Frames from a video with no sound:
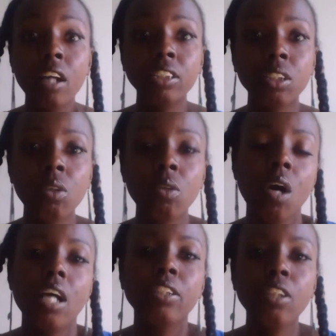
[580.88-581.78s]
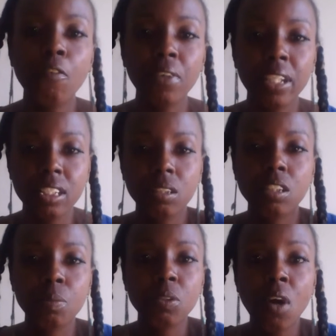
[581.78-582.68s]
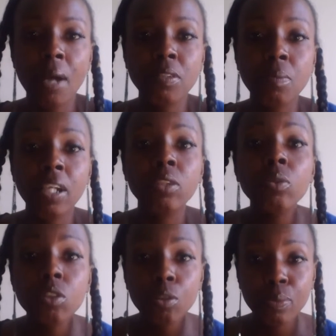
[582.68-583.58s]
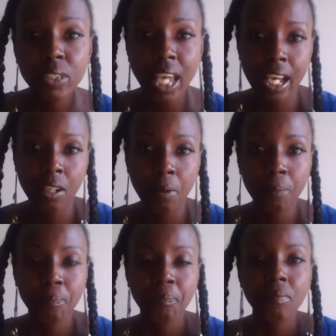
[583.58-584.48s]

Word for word: Also, don't forget to subscribe to my YouTube channel,